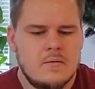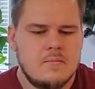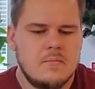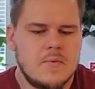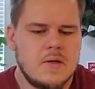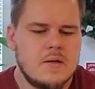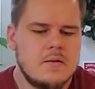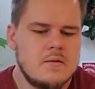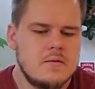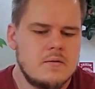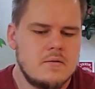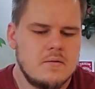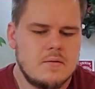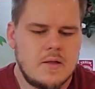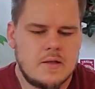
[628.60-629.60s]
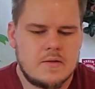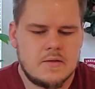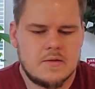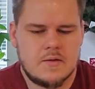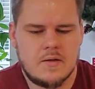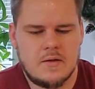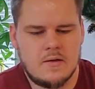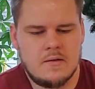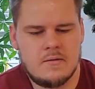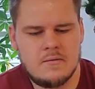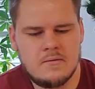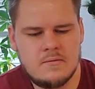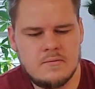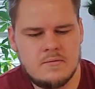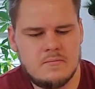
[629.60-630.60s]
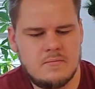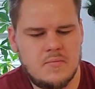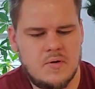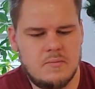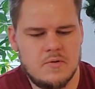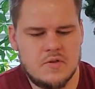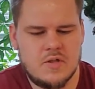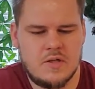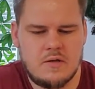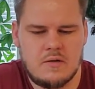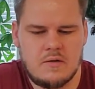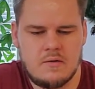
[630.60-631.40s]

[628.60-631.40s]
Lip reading: But that's pretty much it.